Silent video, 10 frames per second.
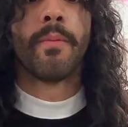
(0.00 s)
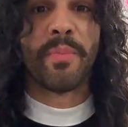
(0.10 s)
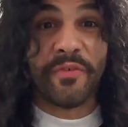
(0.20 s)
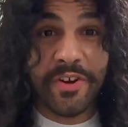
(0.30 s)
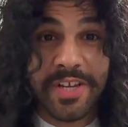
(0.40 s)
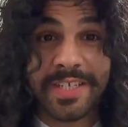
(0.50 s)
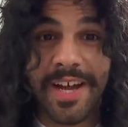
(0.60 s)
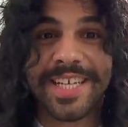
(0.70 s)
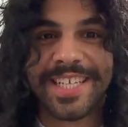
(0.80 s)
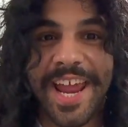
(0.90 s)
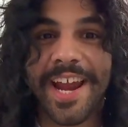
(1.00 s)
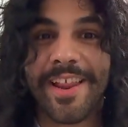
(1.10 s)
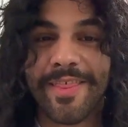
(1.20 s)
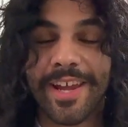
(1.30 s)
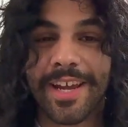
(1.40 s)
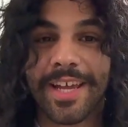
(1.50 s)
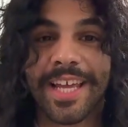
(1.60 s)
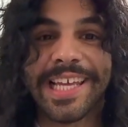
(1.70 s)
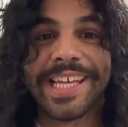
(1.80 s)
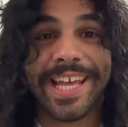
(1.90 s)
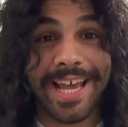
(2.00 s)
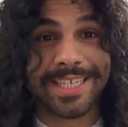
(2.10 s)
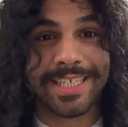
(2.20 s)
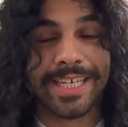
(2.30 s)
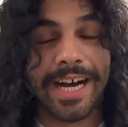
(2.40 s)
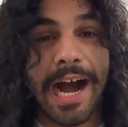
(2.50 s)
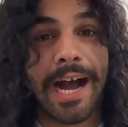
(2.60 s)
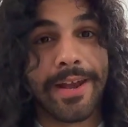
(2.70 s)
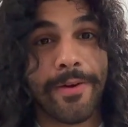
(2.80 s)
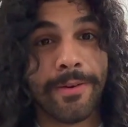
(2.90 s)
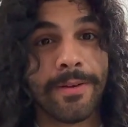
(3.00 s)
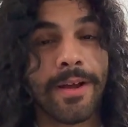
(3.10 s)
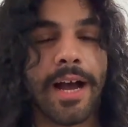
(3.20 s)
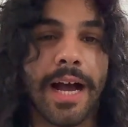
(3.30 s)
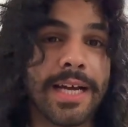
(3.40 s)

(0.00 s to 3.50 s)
Before you start saying anything, yes, I know.